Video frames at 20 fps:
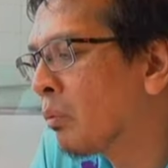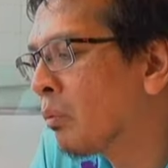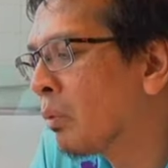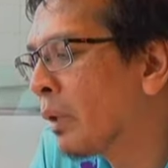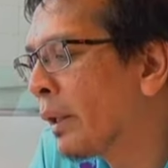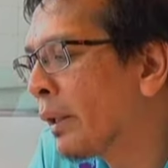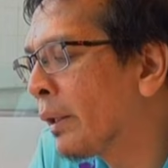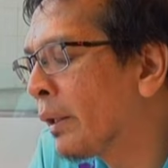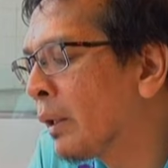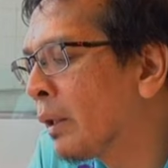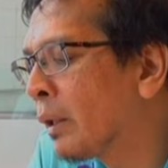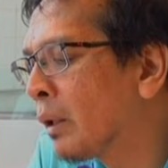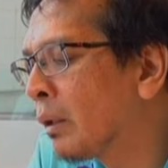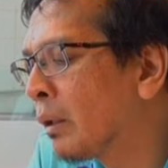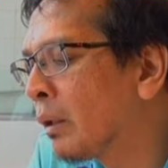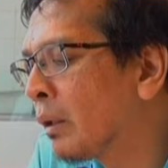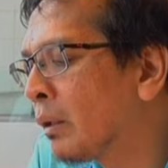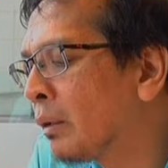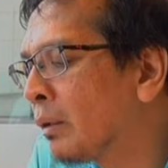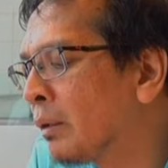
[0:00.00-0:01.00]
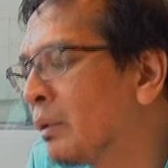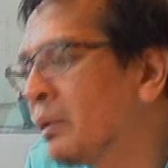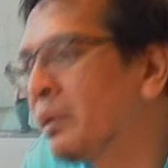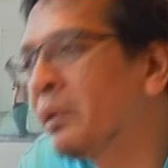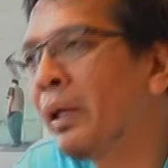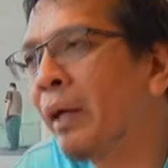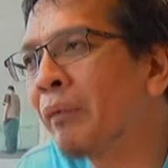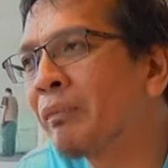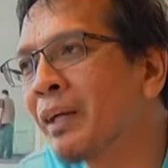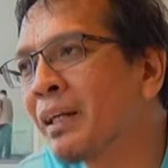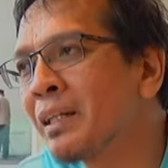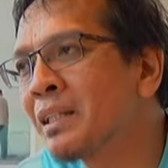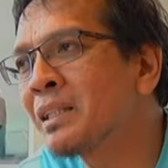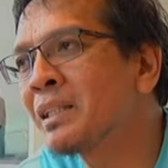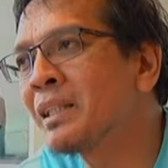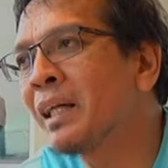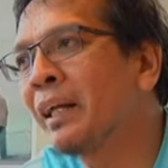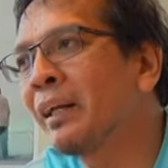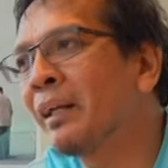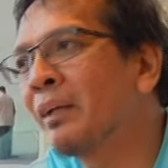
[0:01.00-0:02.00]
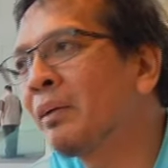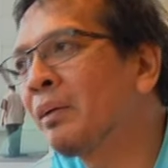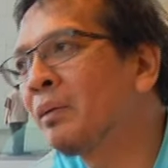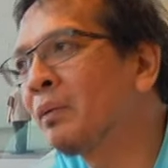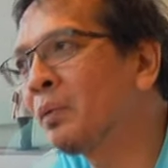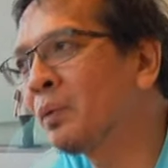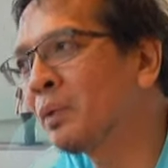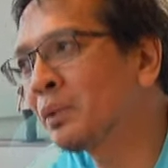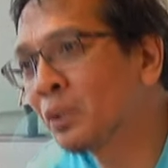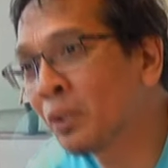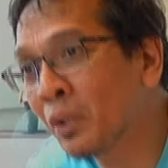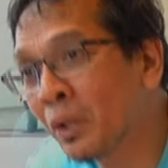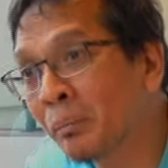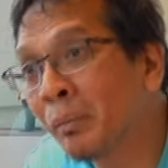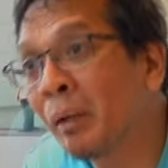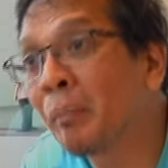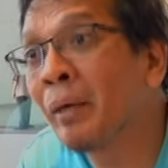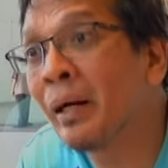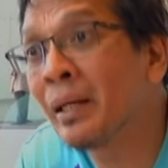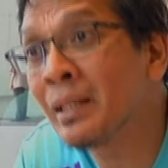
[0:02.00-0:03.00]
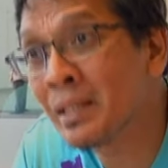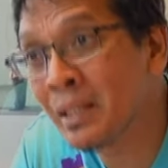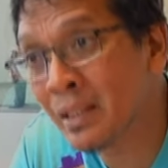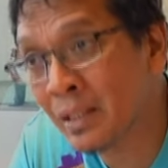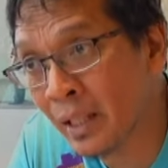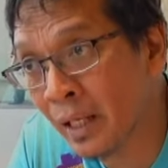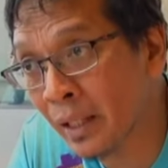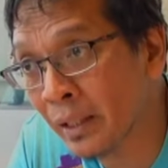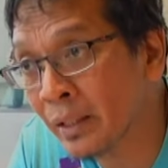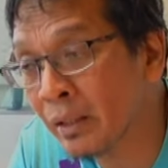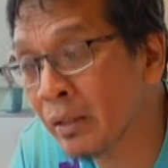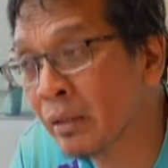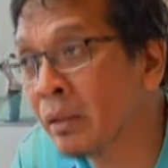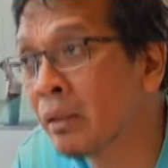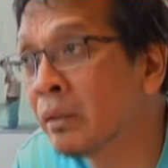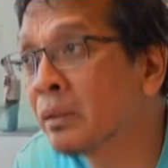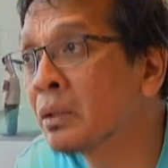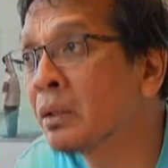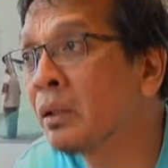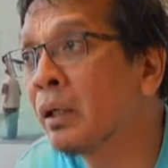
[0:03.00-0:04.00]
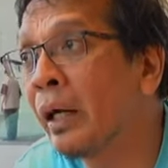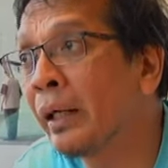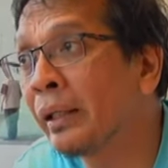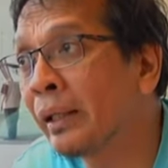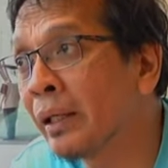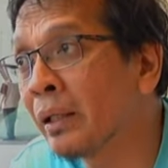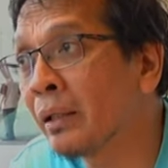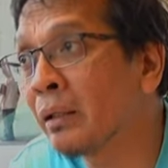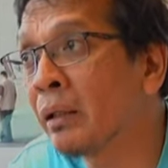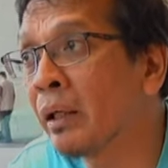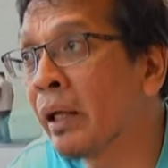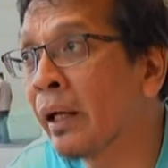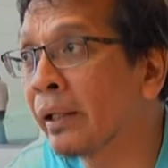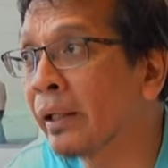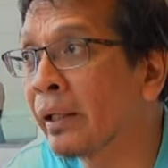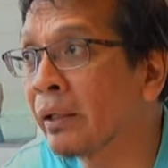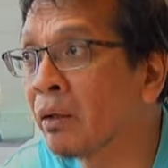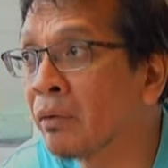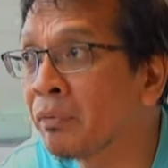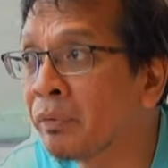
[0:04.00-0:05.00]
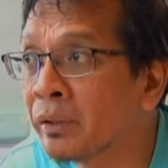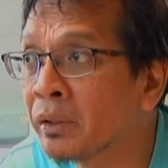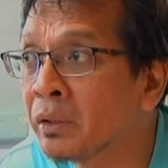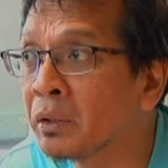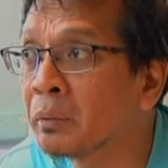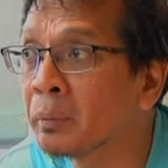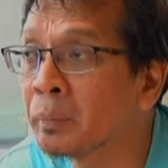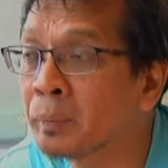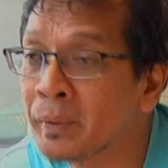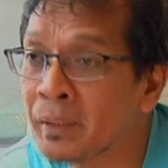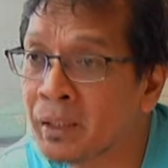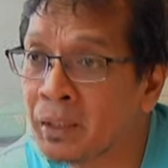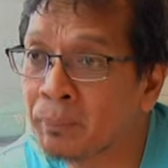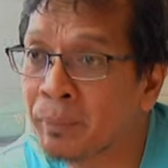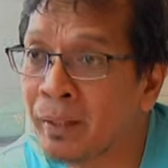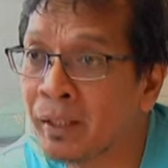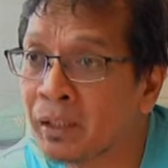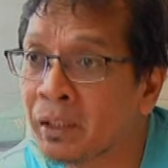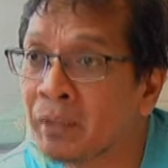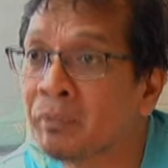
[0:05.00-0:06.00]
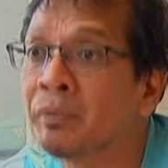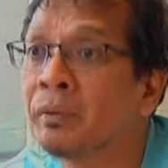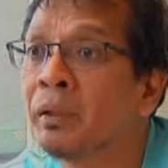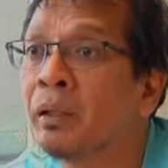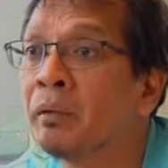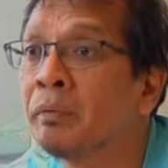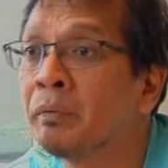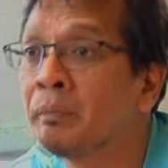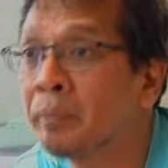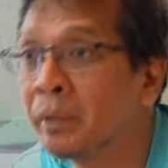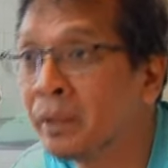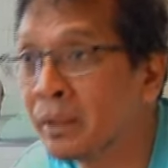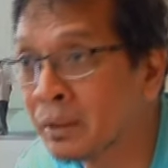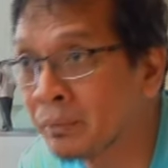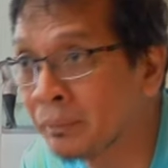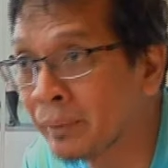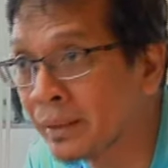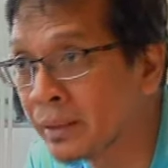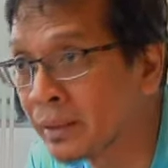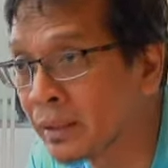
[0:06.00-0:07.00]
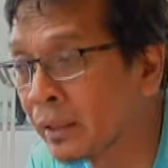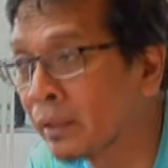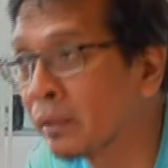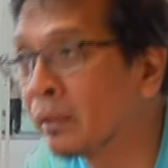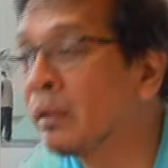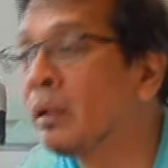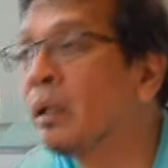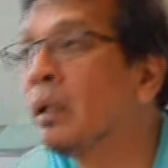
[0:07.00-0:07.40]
When you have to understand, we're talking about my son, you know, so I can offer you the perspective of, because of my son.